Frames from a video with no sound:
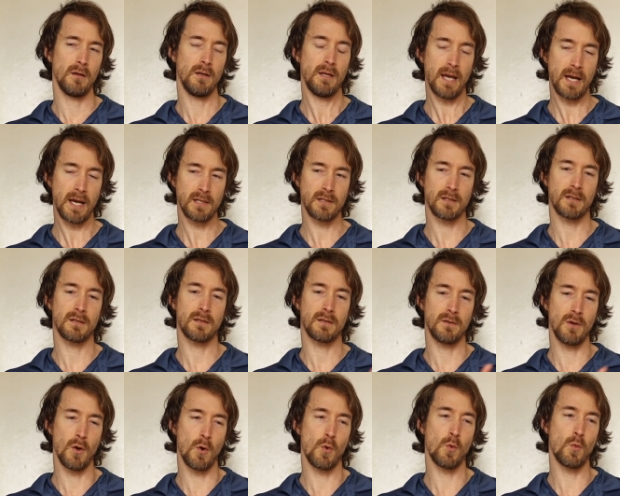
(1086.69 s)
yes,
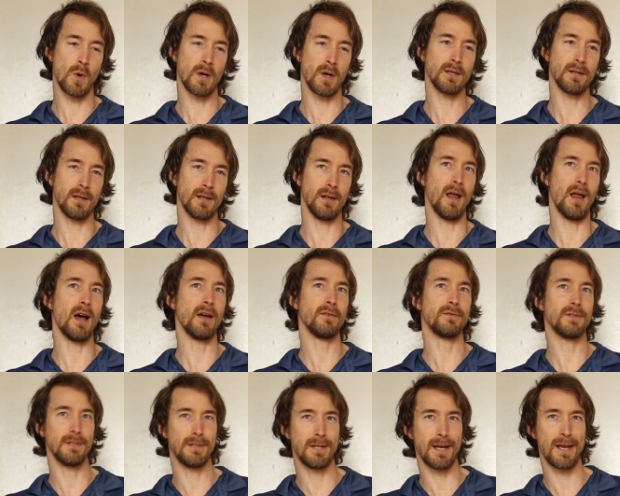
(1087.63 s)
no one
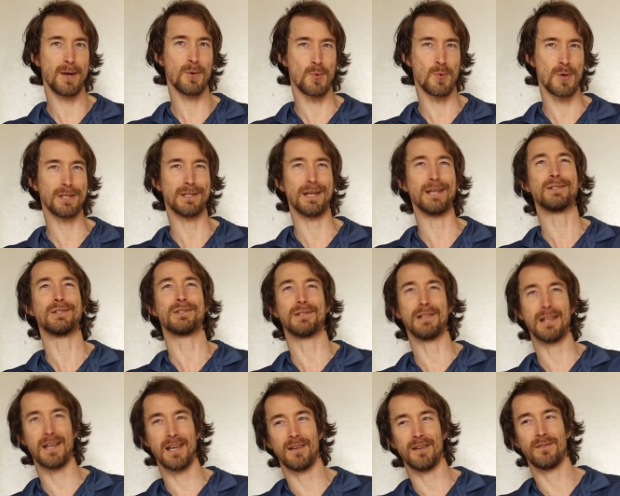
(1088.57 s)
alive today was a
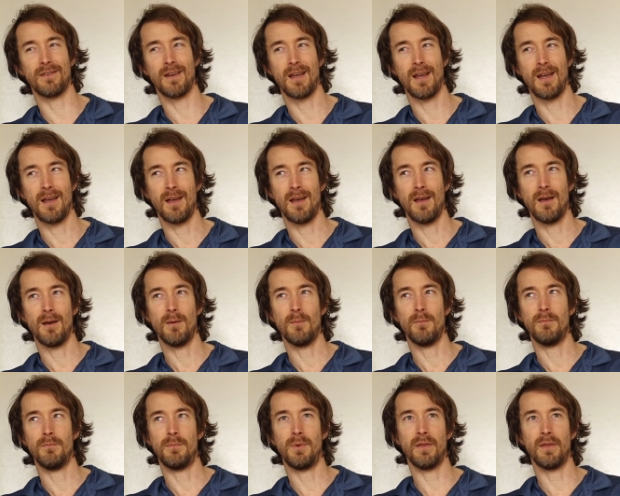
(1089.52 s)
slave,
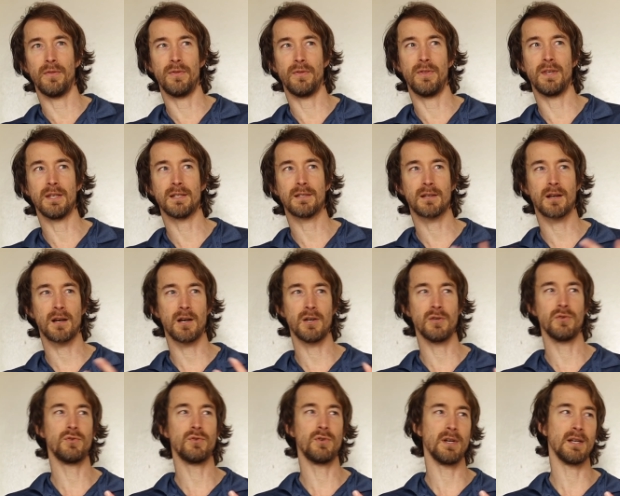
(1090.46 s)
but this
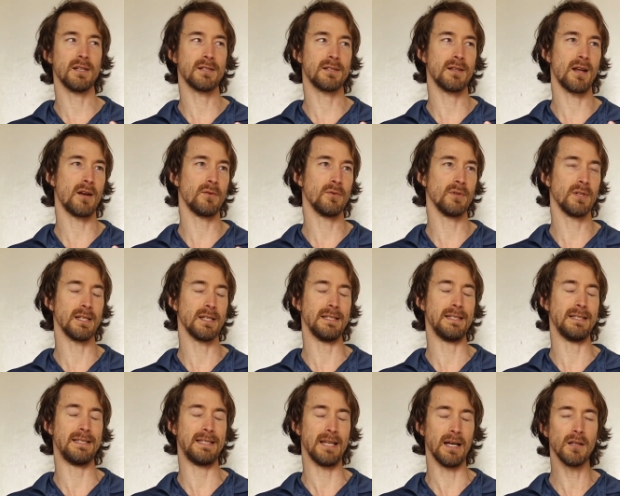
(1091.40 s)
country has not really
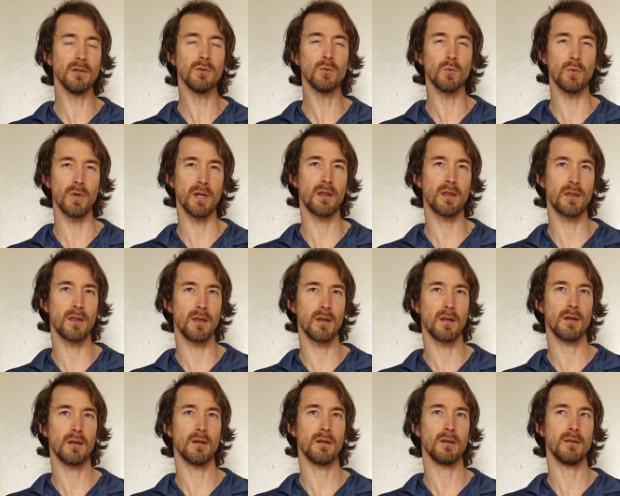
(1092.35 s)
dealt with
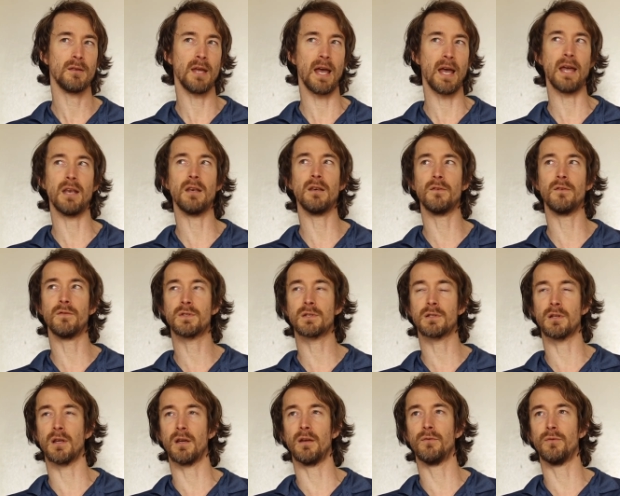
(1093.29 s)
the end of
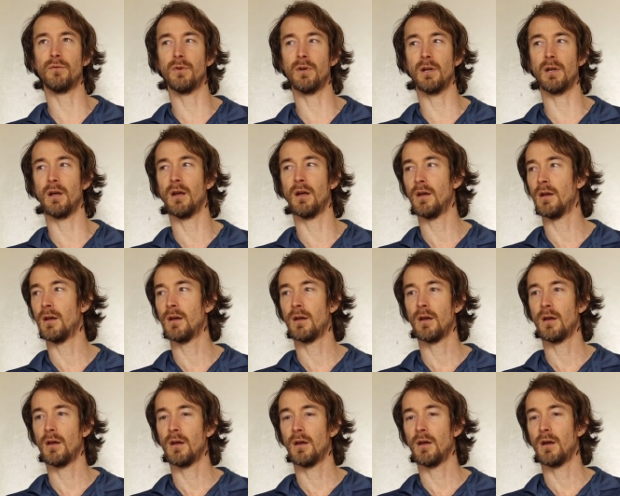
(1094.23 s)
slavery
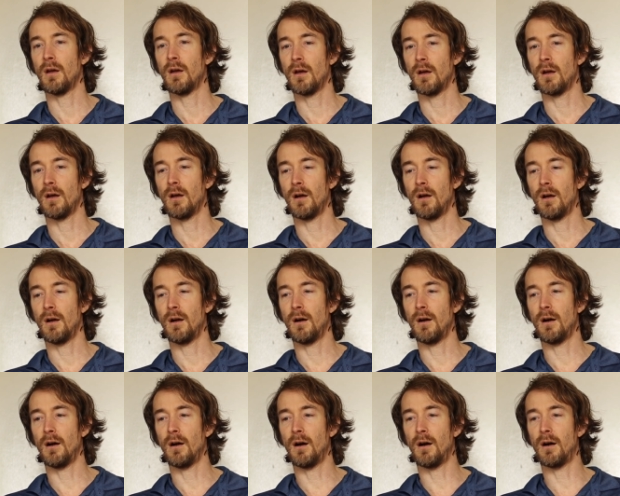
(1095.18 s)

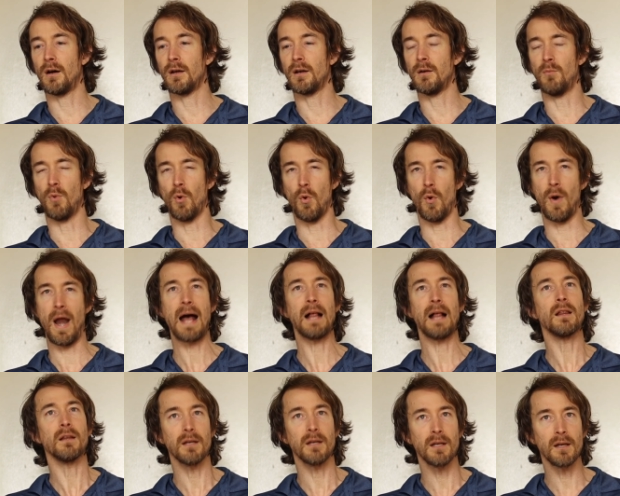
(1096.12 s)
on a
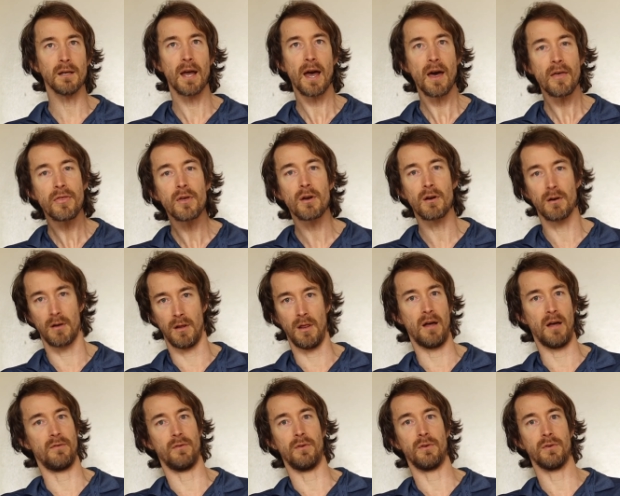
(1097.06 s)
morality, ethical
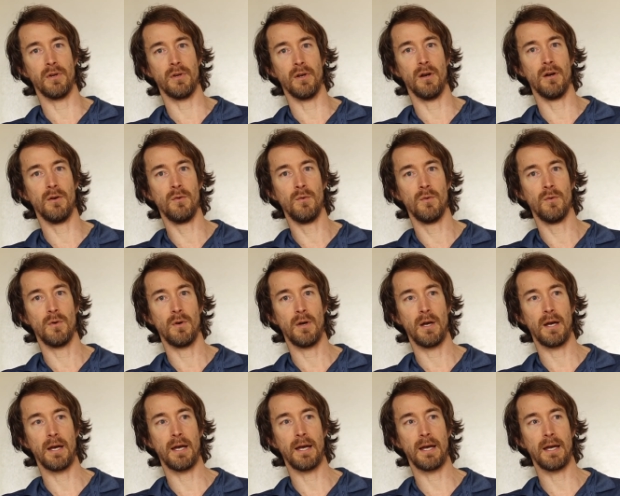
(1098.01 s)
level,
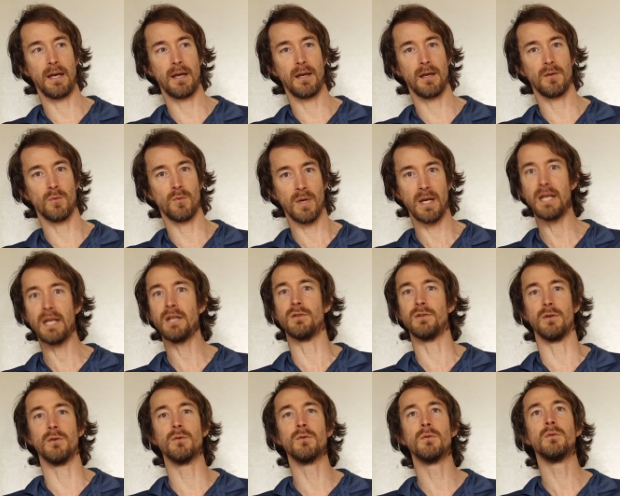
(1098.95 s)
and we need
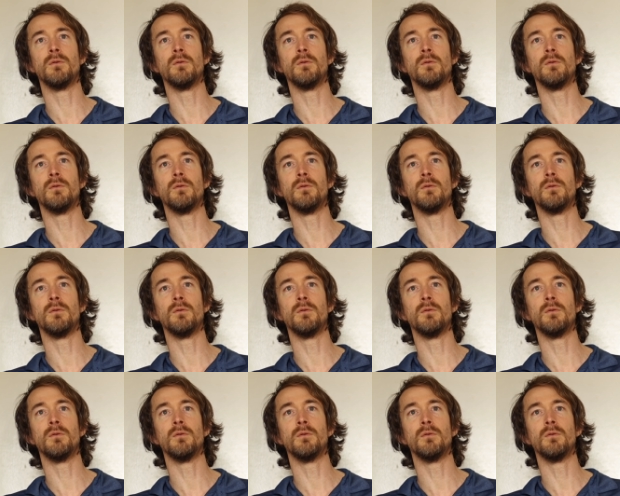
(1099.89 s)
to,